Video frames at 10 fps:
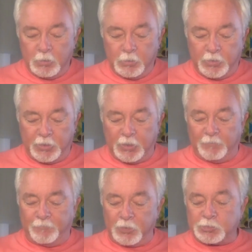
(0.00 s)
The uh,
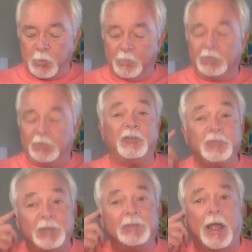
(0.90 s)
first one was
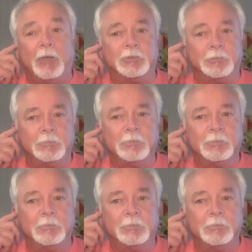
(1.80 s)
fifteen thousand.